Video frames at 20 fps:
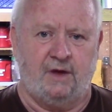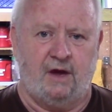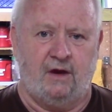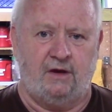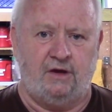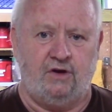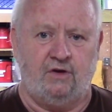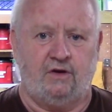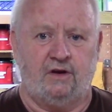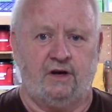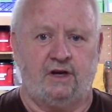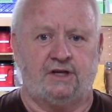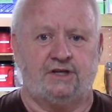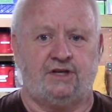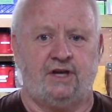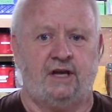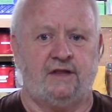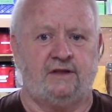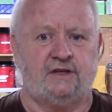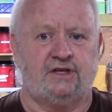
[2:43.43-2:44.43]
You can
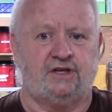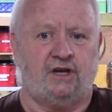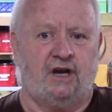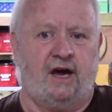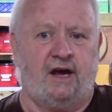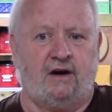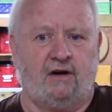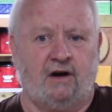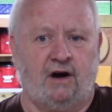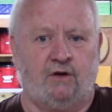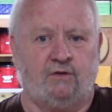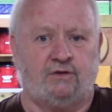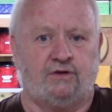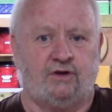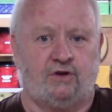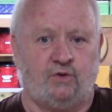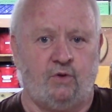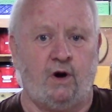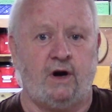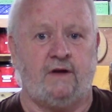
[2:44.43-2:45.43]
extend this ladder out to
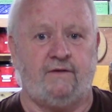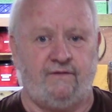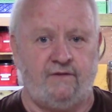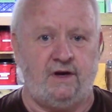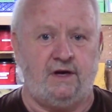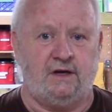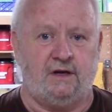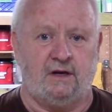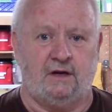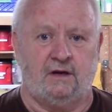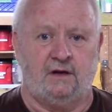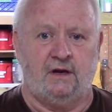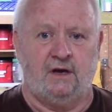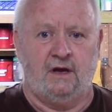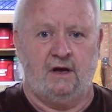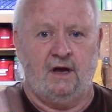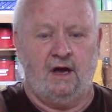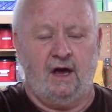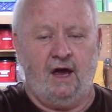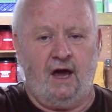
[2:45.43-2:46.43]
20 feet
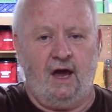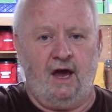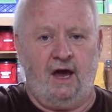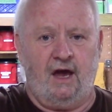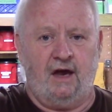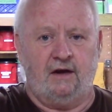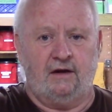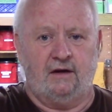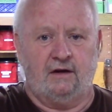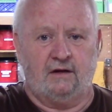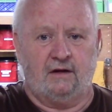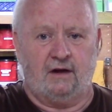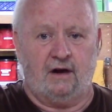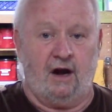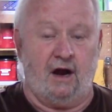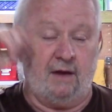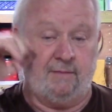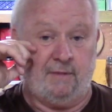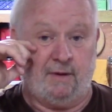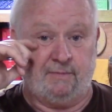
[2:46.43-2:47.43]
and
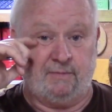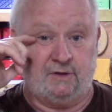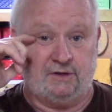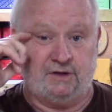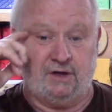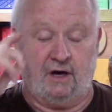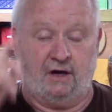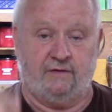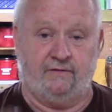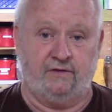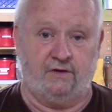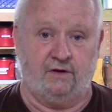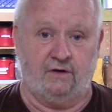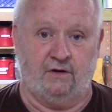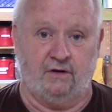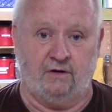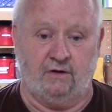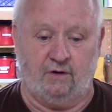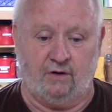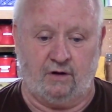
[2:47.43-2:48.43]
climb up the side of
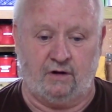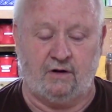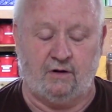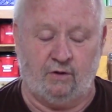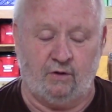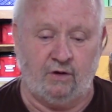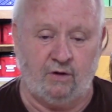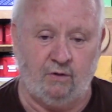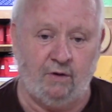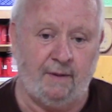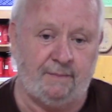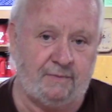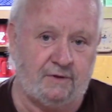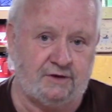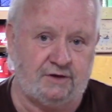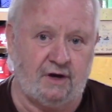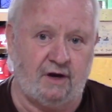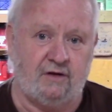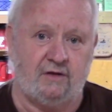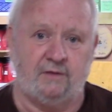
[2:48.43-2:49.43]
or go up the
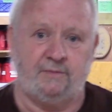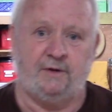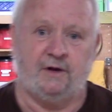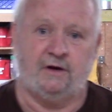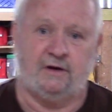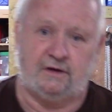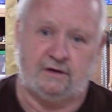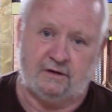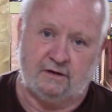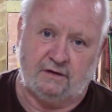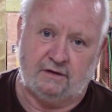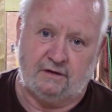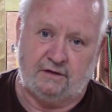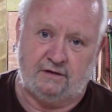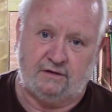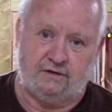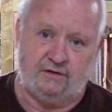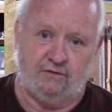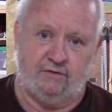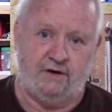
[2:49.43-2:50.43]
side of the building
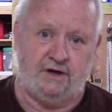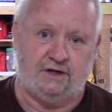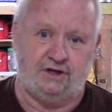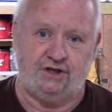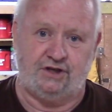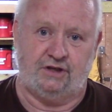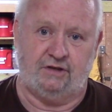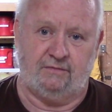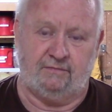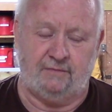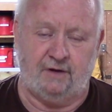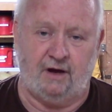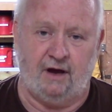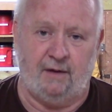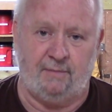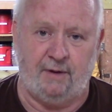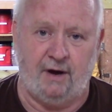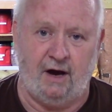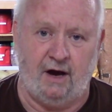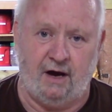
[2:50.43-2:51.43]
to reach
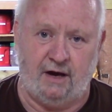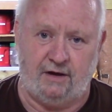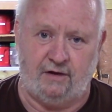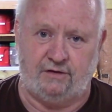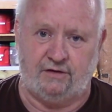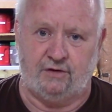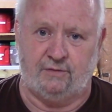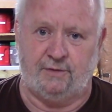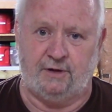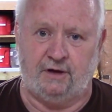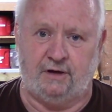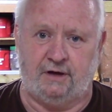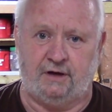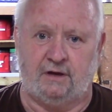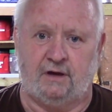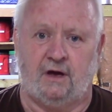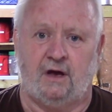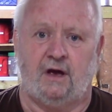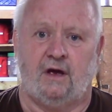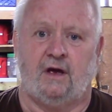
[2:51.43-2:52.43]
up high on your building.
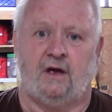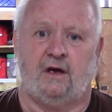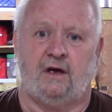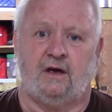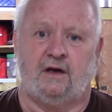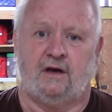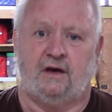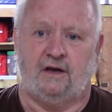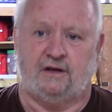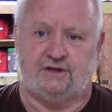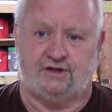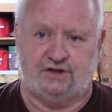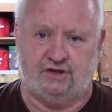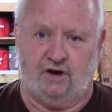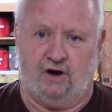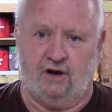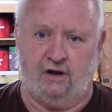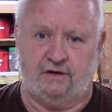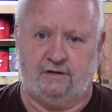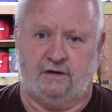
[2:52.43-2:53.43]
It's
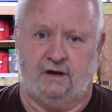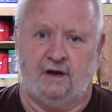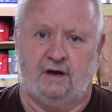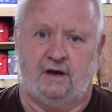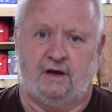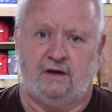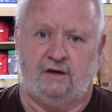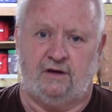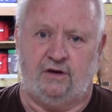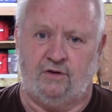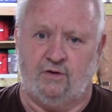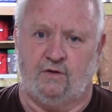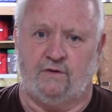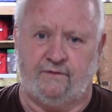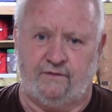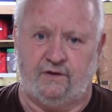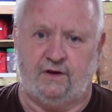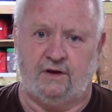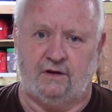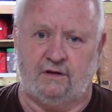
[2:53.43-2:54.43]
solid. You don't
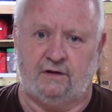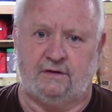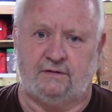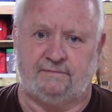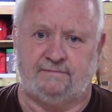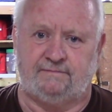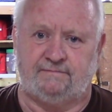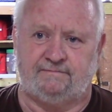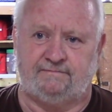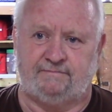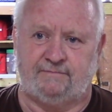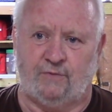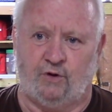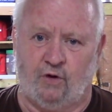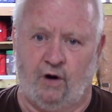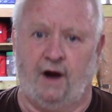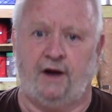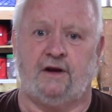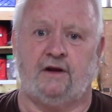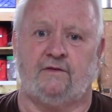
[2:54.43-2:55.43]
feel,
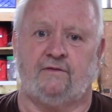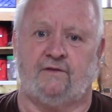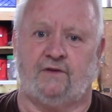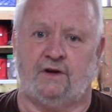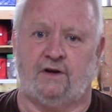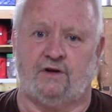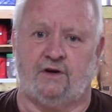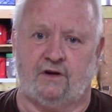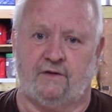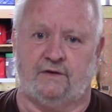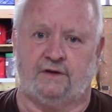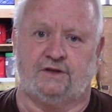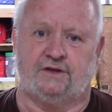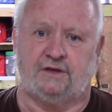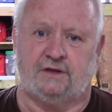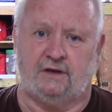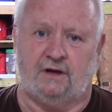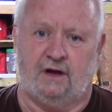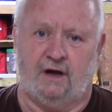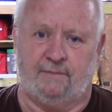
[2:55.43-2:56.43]
or I didn't feel, nervous
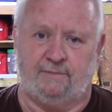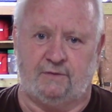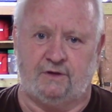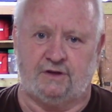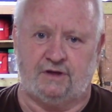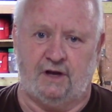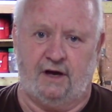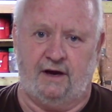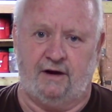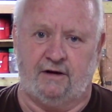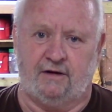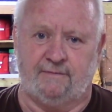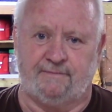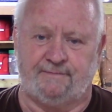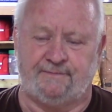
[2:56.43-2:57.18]
up this ladder.